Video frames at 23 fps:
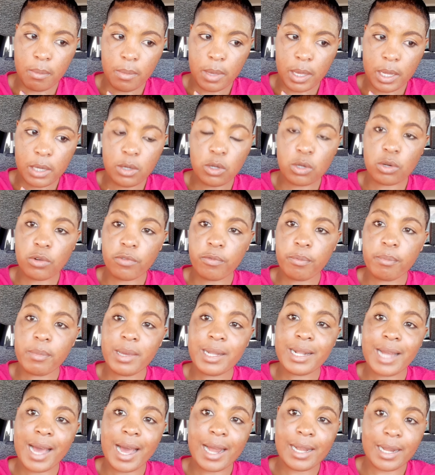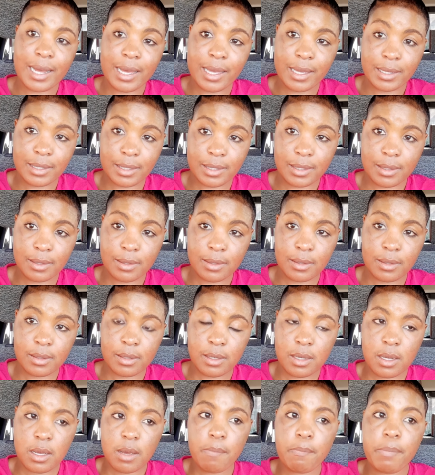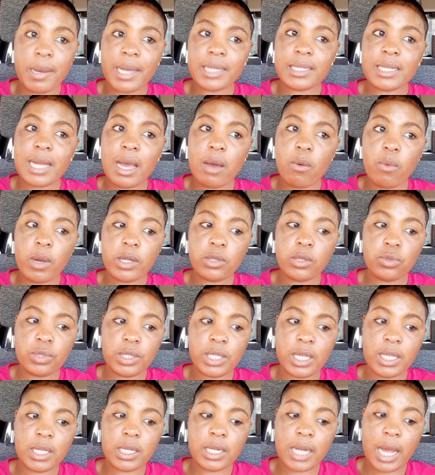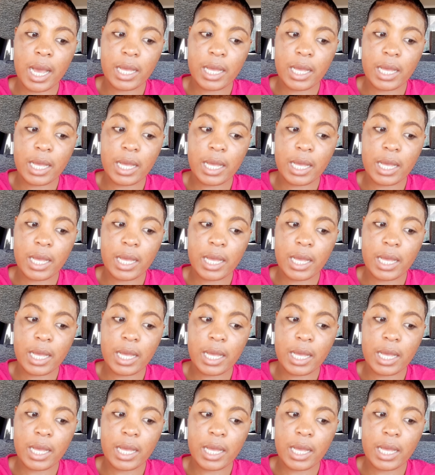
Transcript: A lot of men are liars. But I want to say that